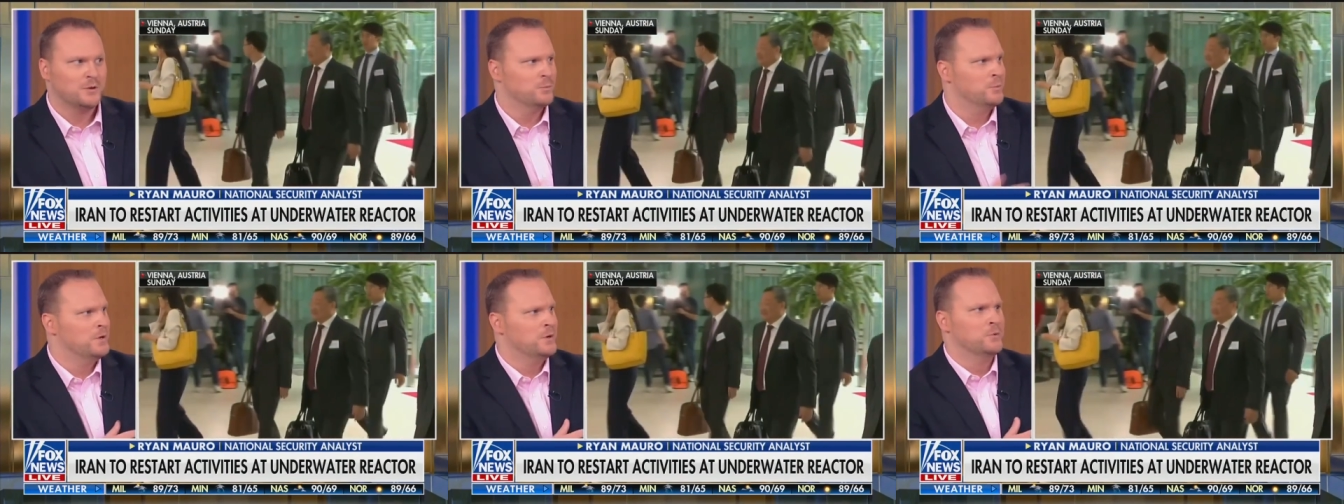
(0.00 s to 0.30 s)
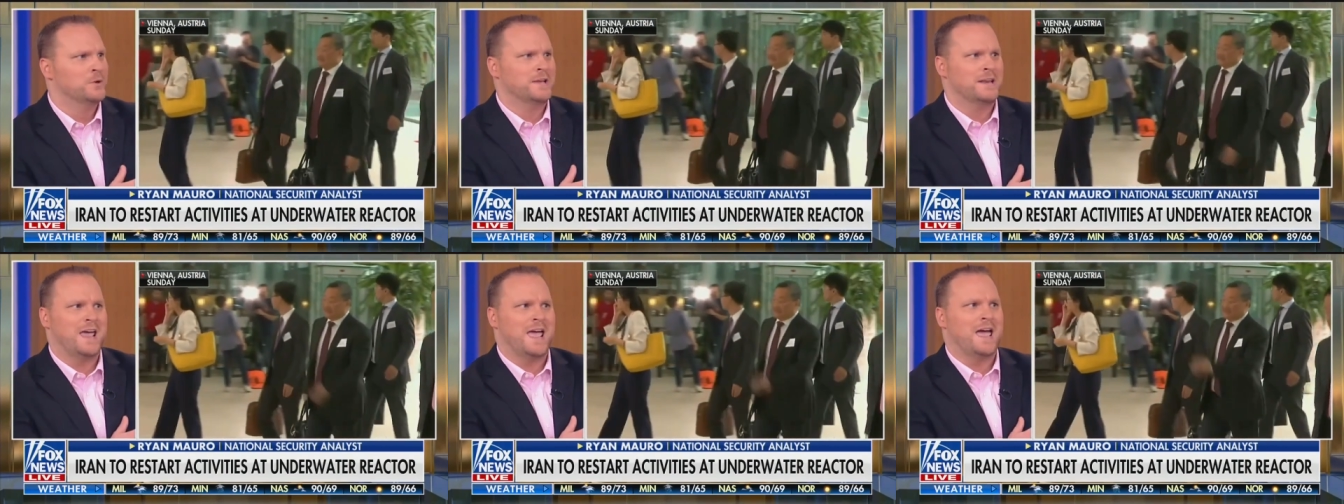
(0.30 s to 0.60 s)
we
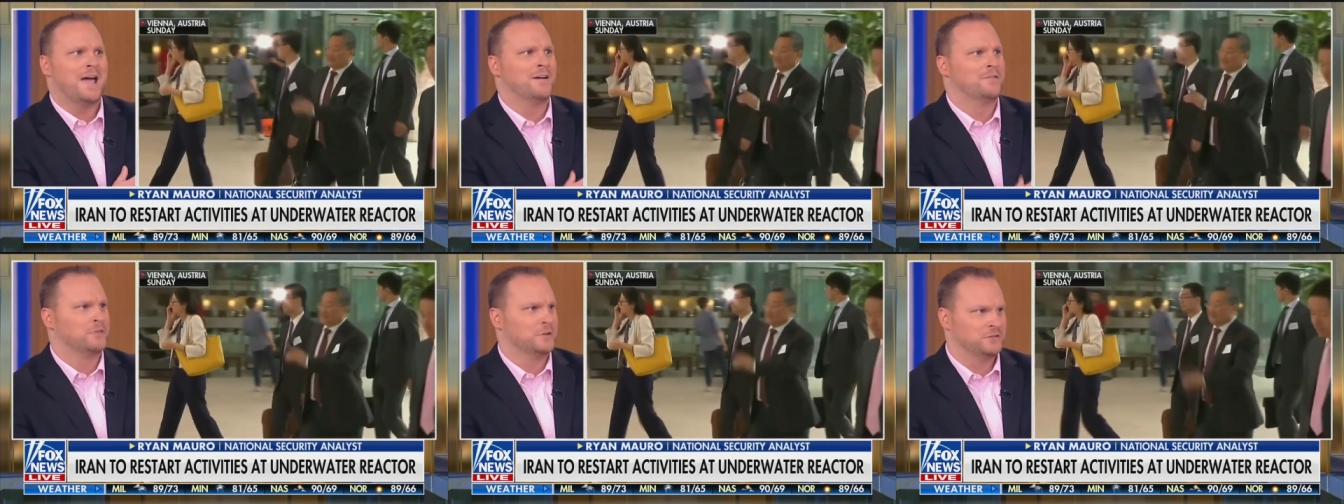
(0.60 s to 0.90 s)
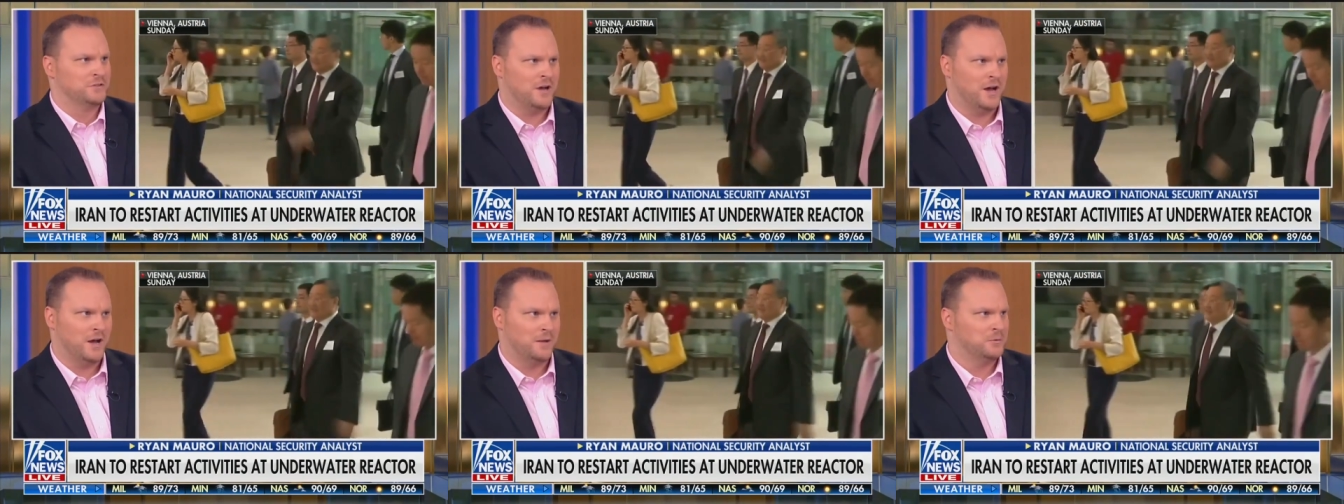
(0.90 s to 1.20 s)
win
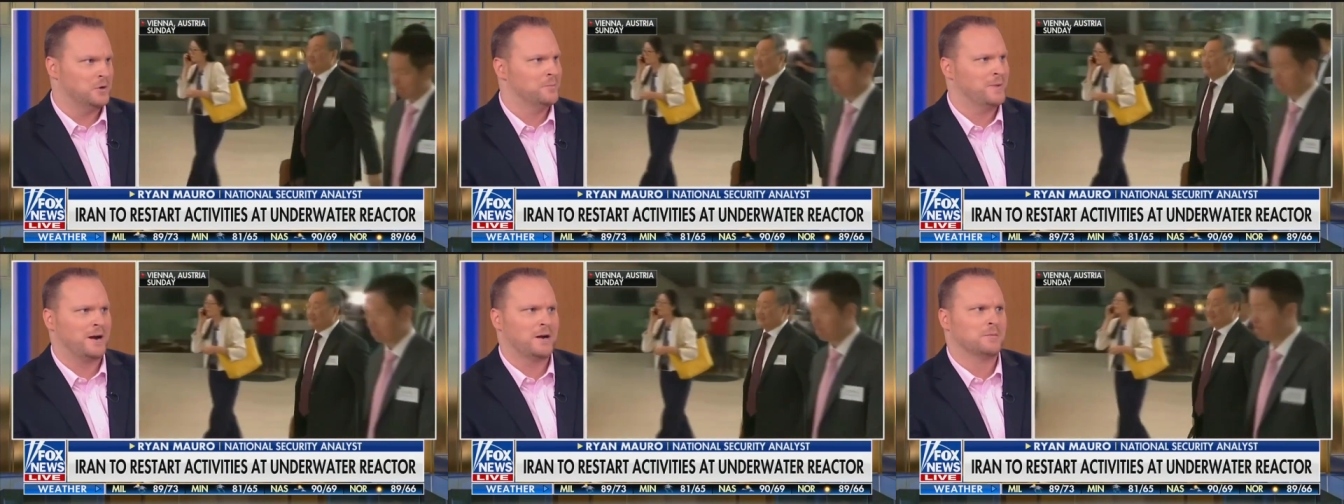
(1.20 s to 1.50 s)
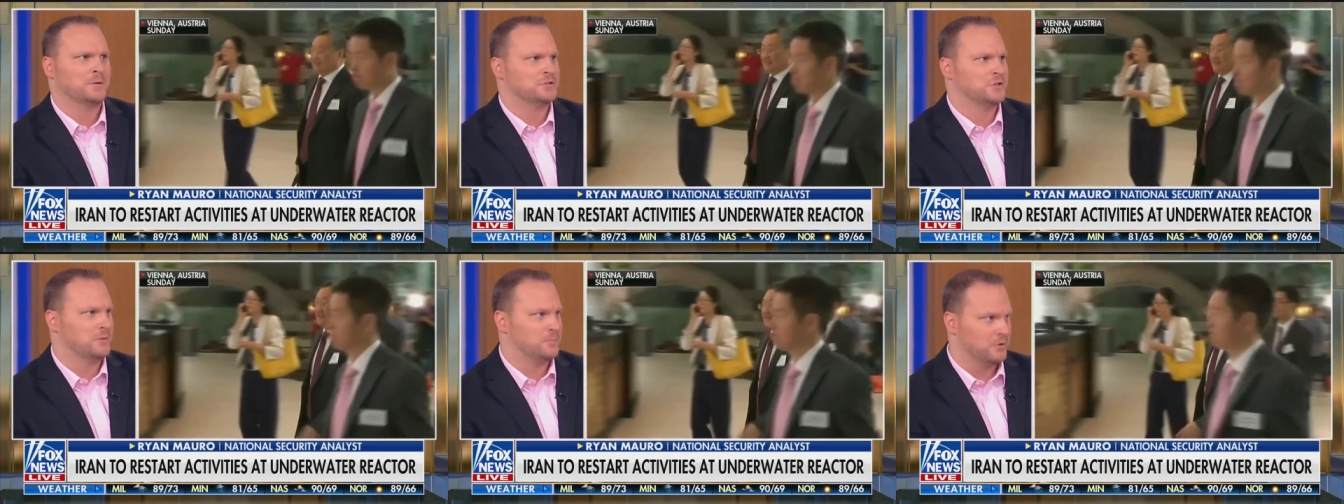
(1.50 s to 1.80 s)
every time, no matter how
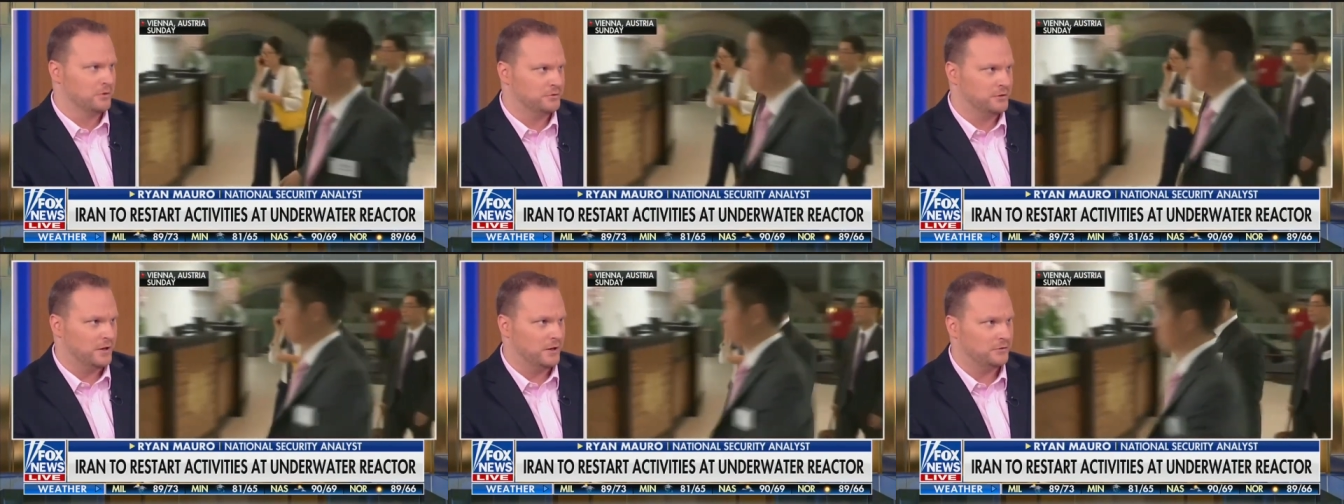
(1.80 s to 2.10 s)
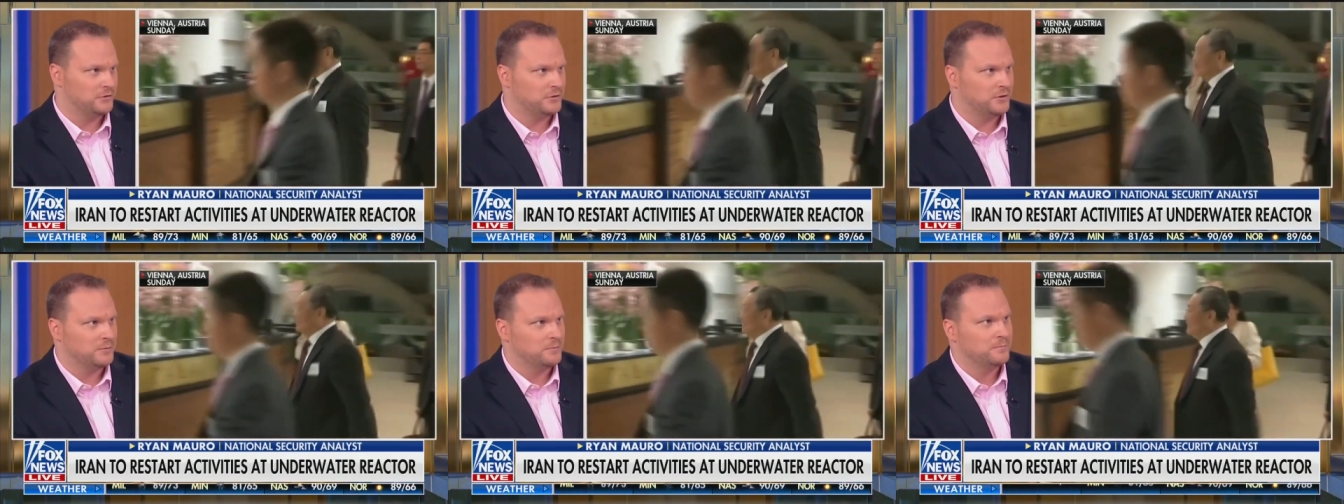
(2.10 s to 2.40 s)
much they
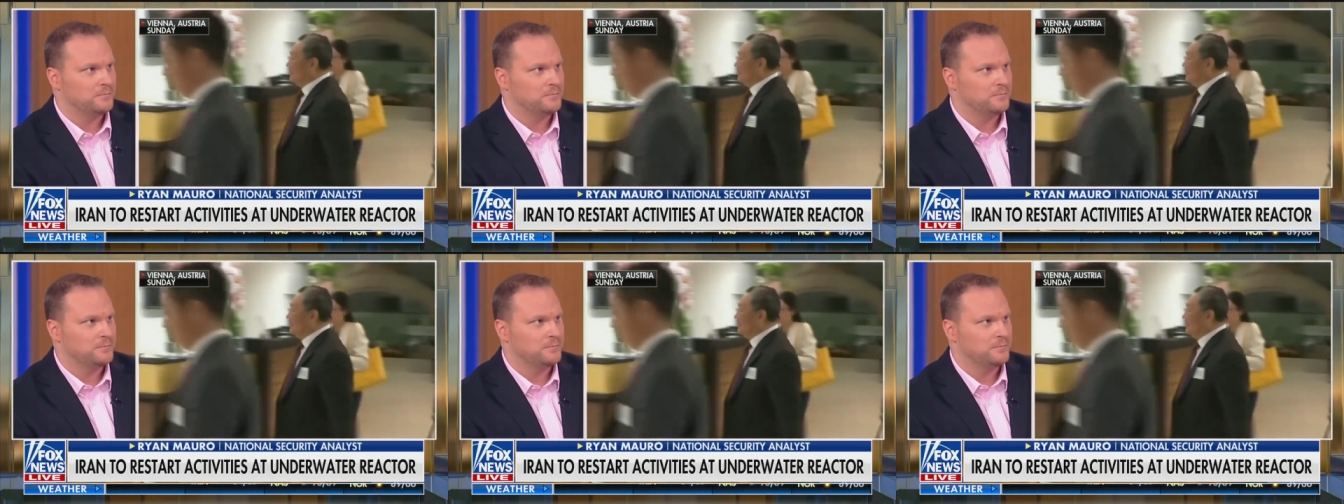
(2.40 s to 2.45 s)
protest.